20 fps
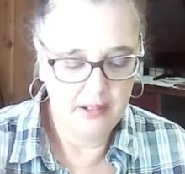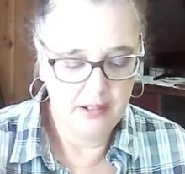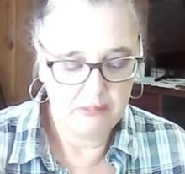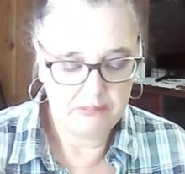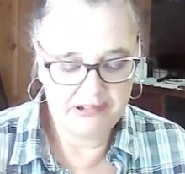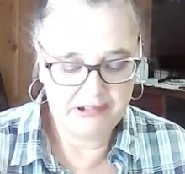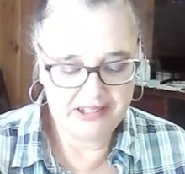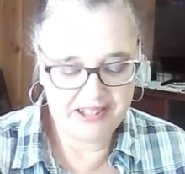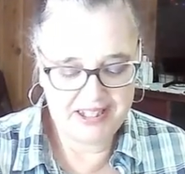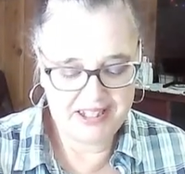
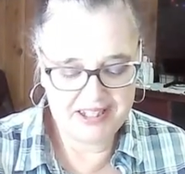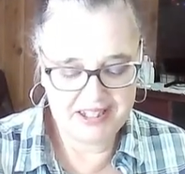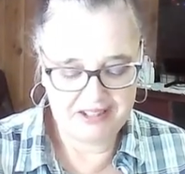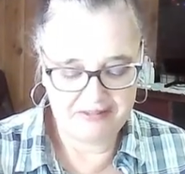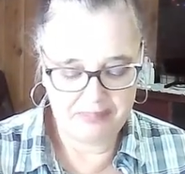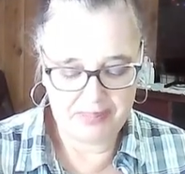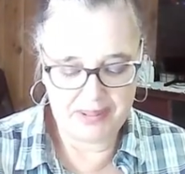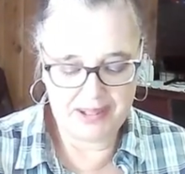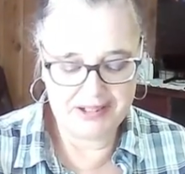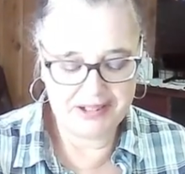Princess
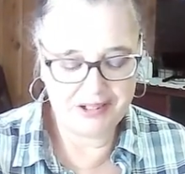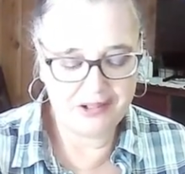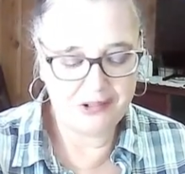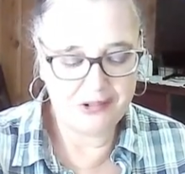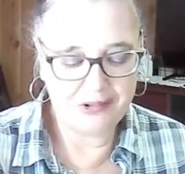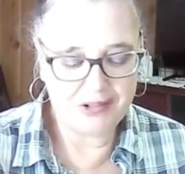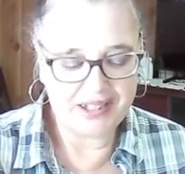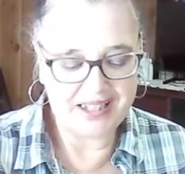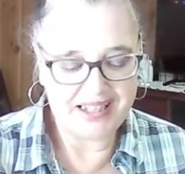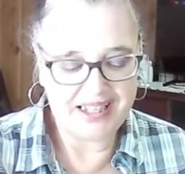of
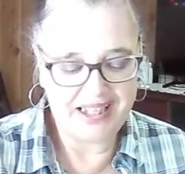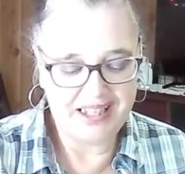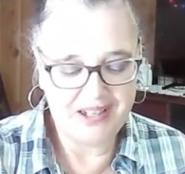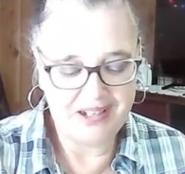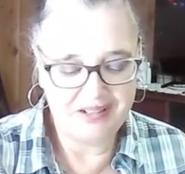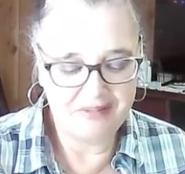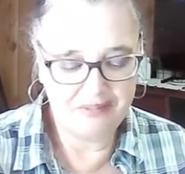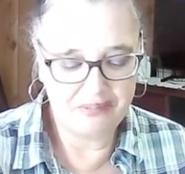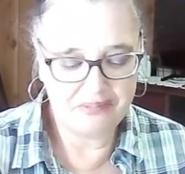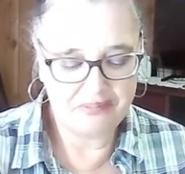Pentacles
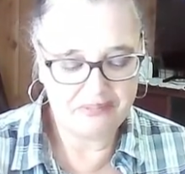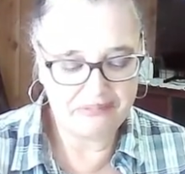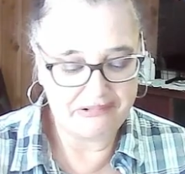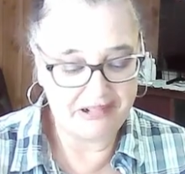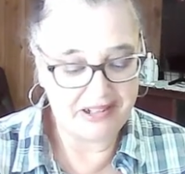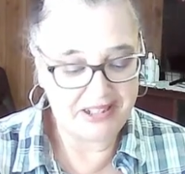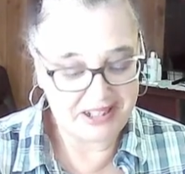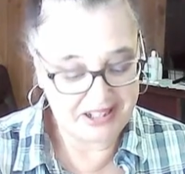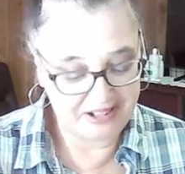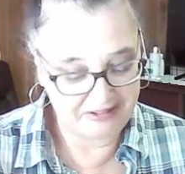again,
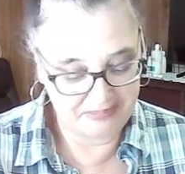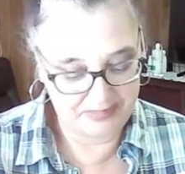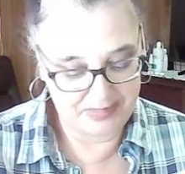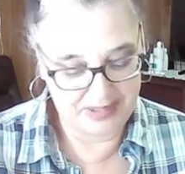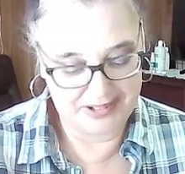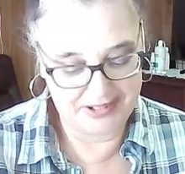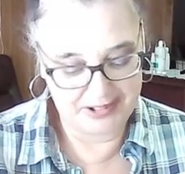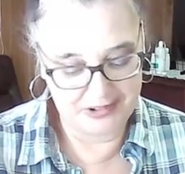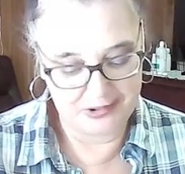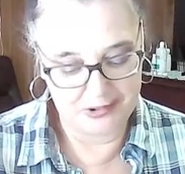Prince of
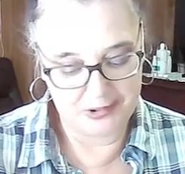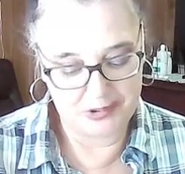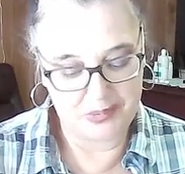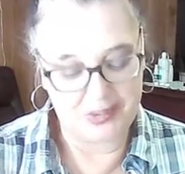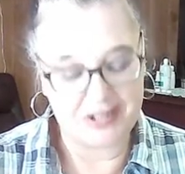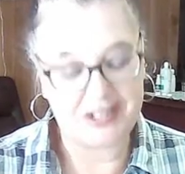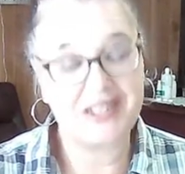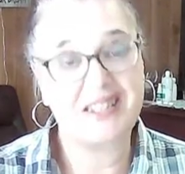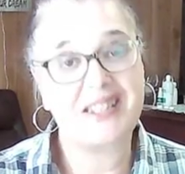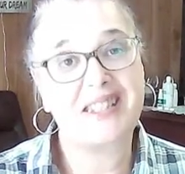Pentacles,
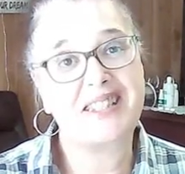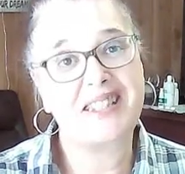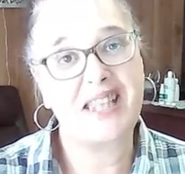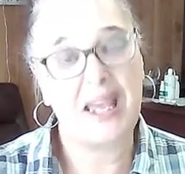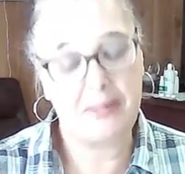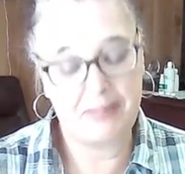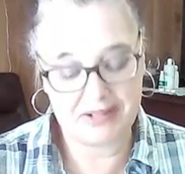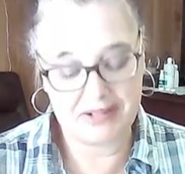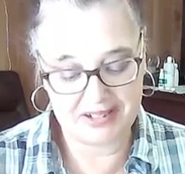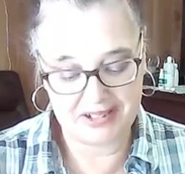which is the
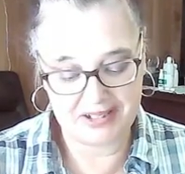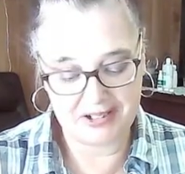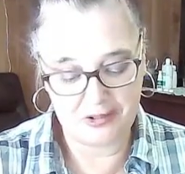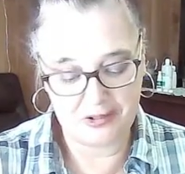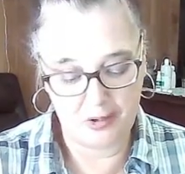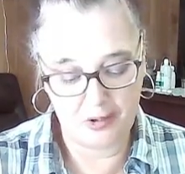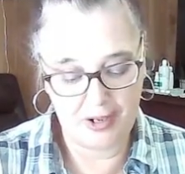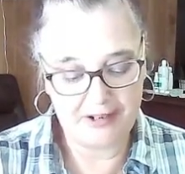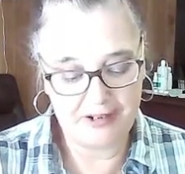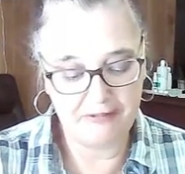same as this
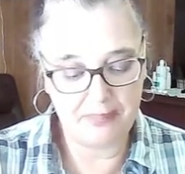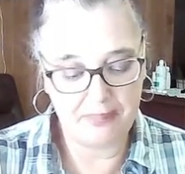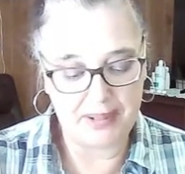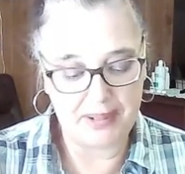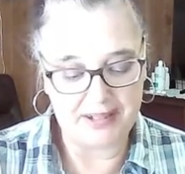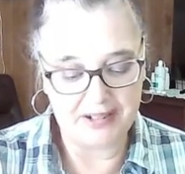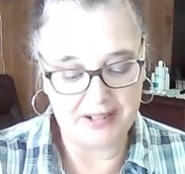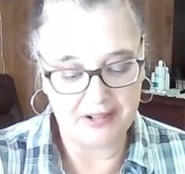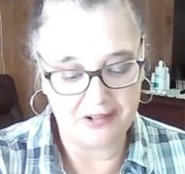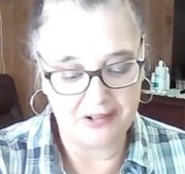Knight of
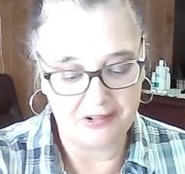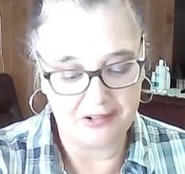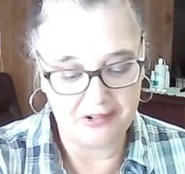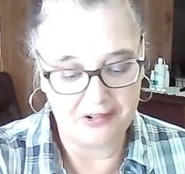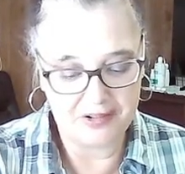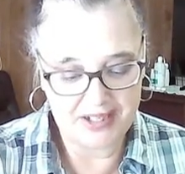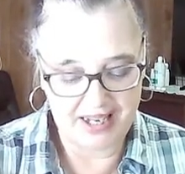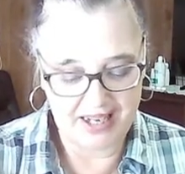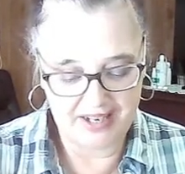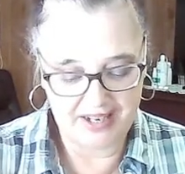
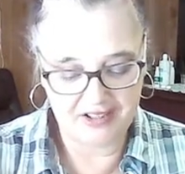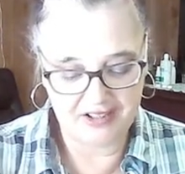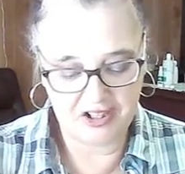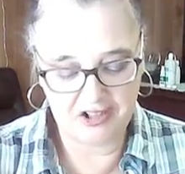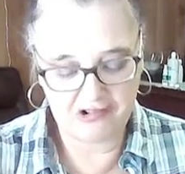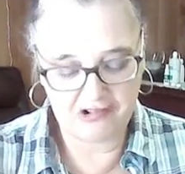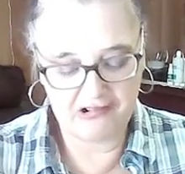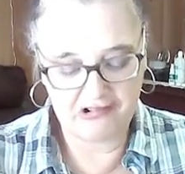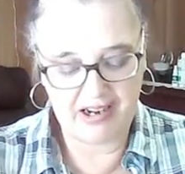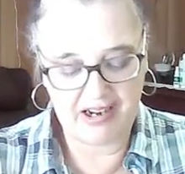Pentacles, and
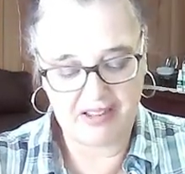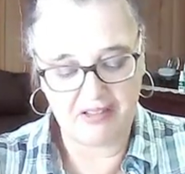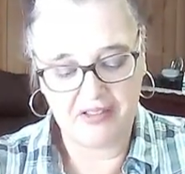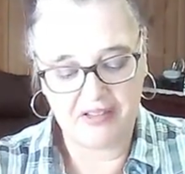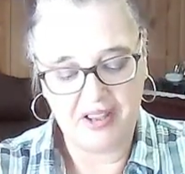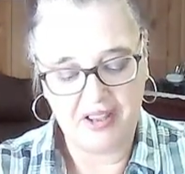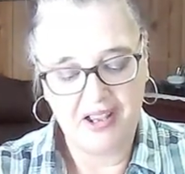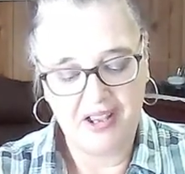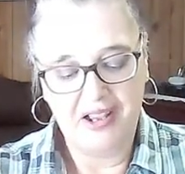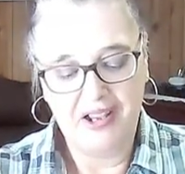Strength.
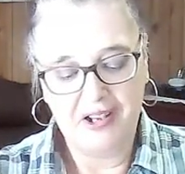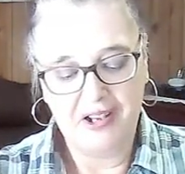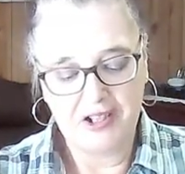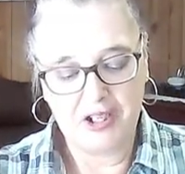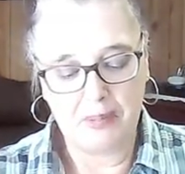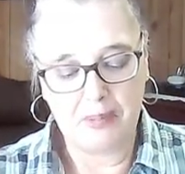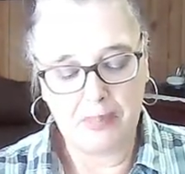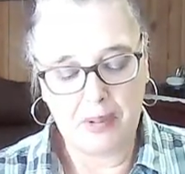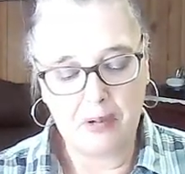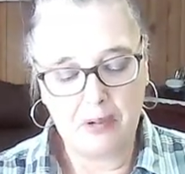
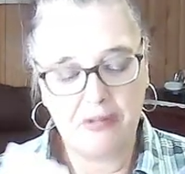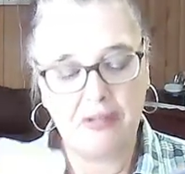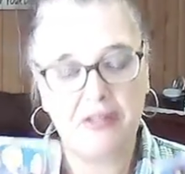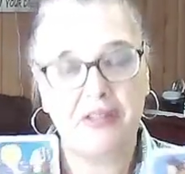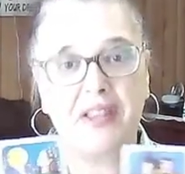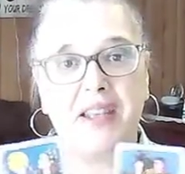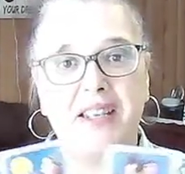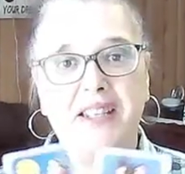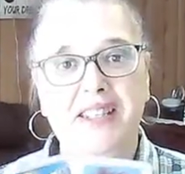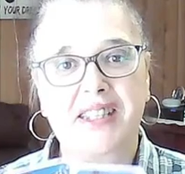So both of
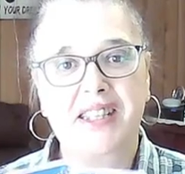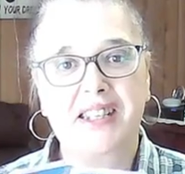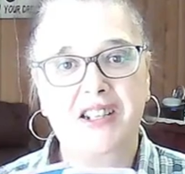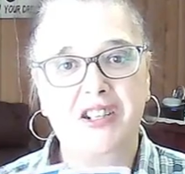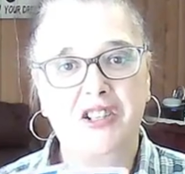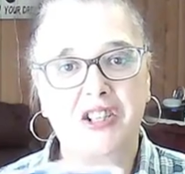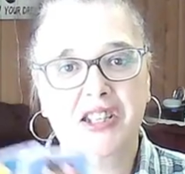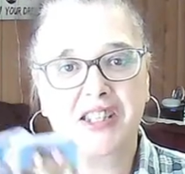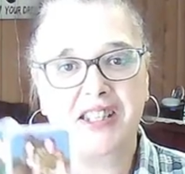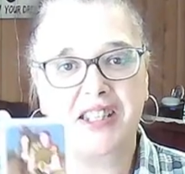these
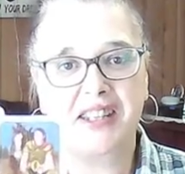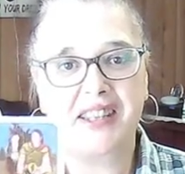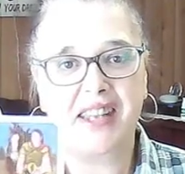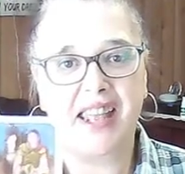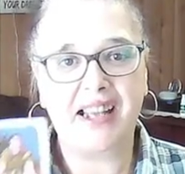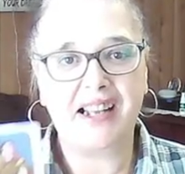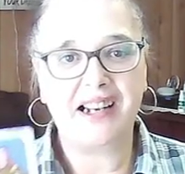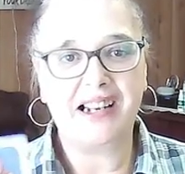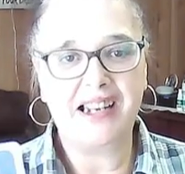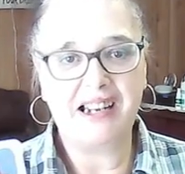energies in
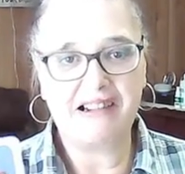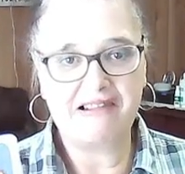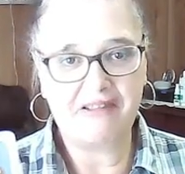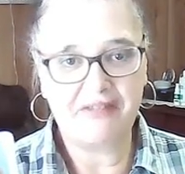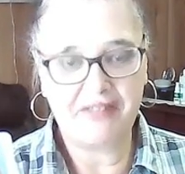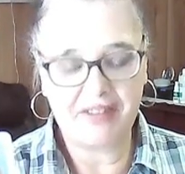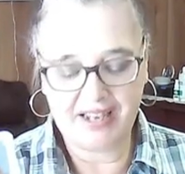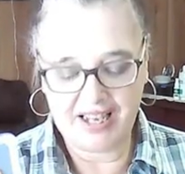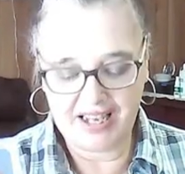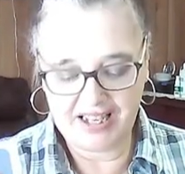that
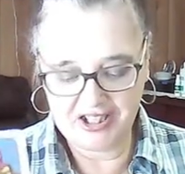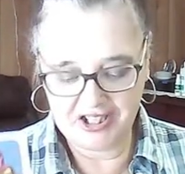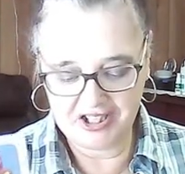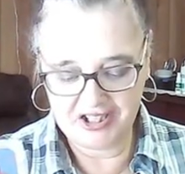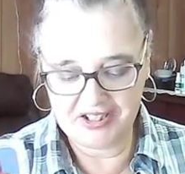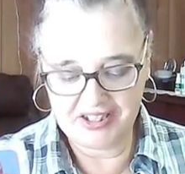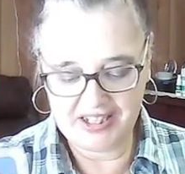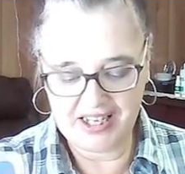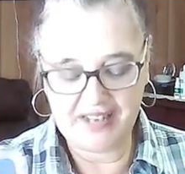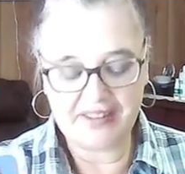
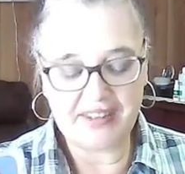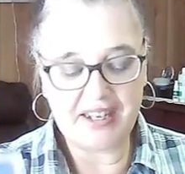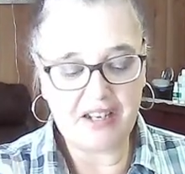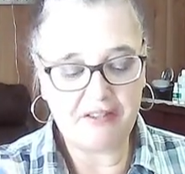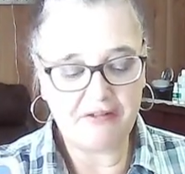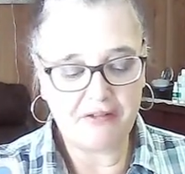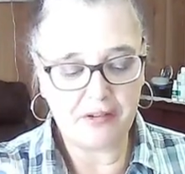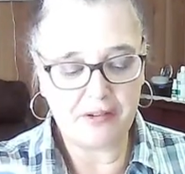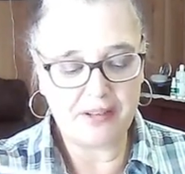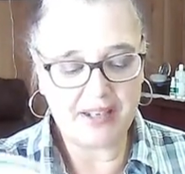clarification down there
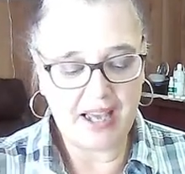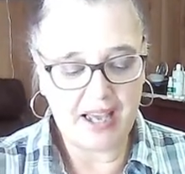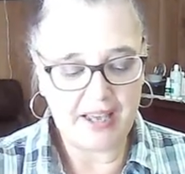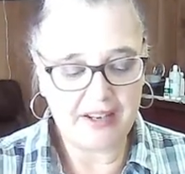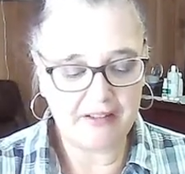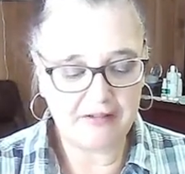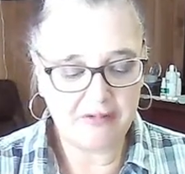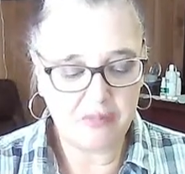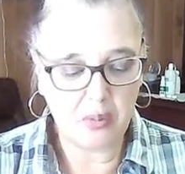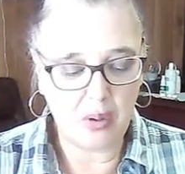for the
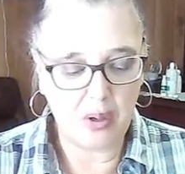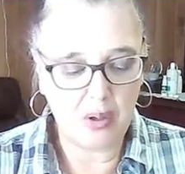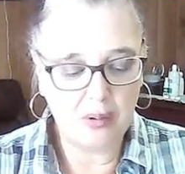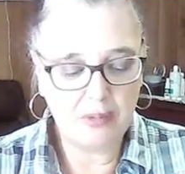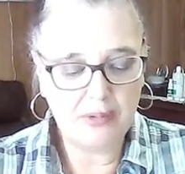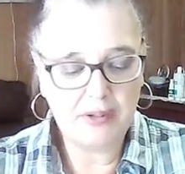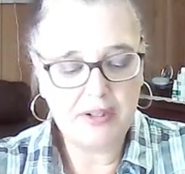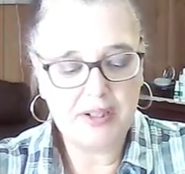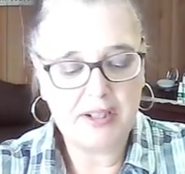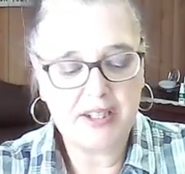Eight of
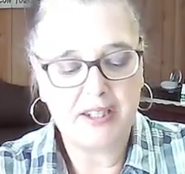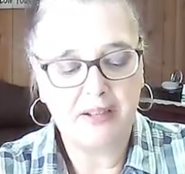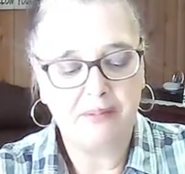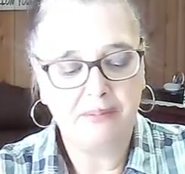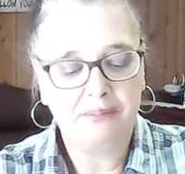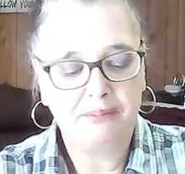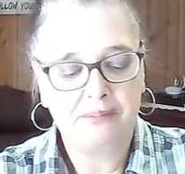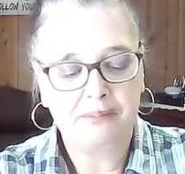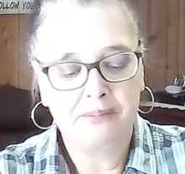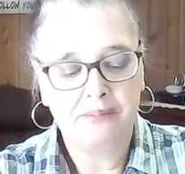Wands
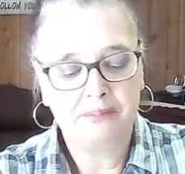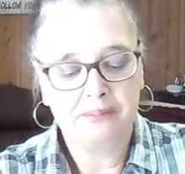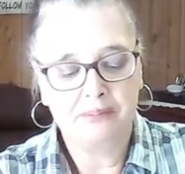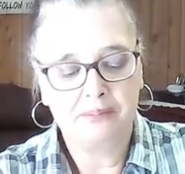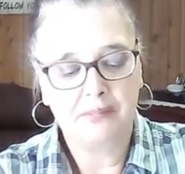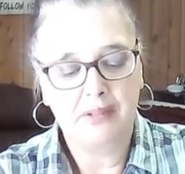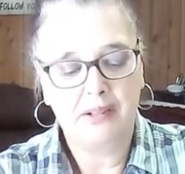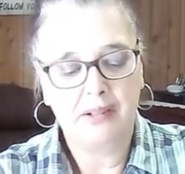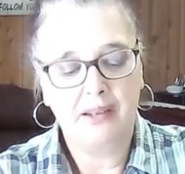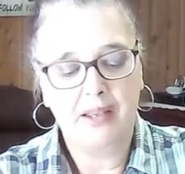
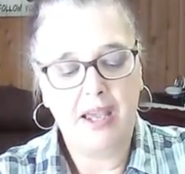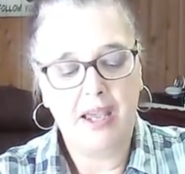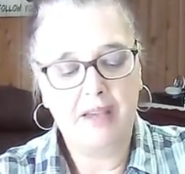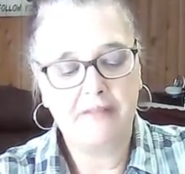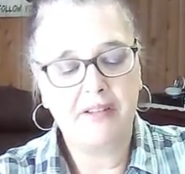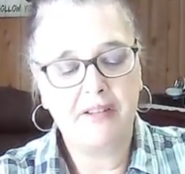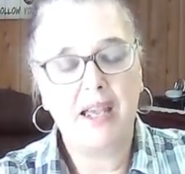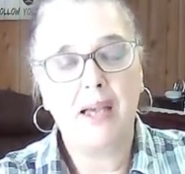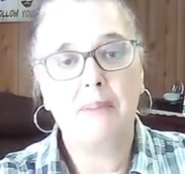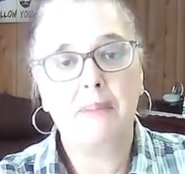
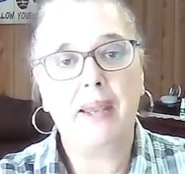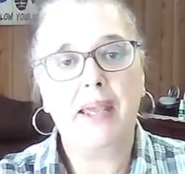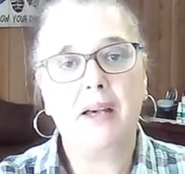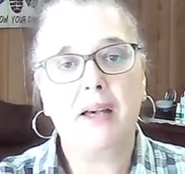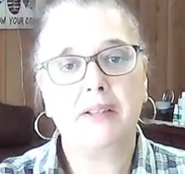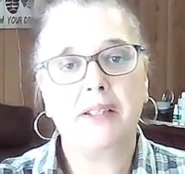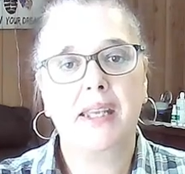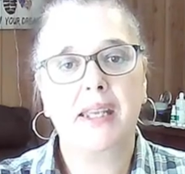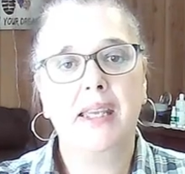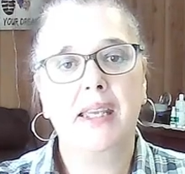have come
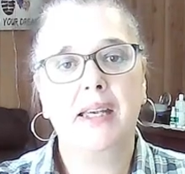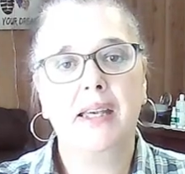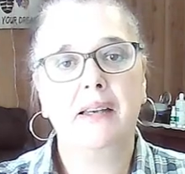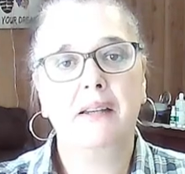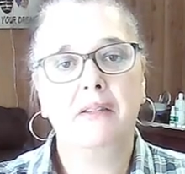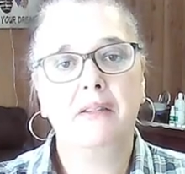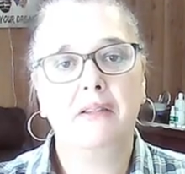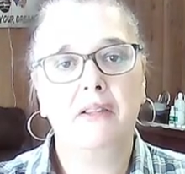out here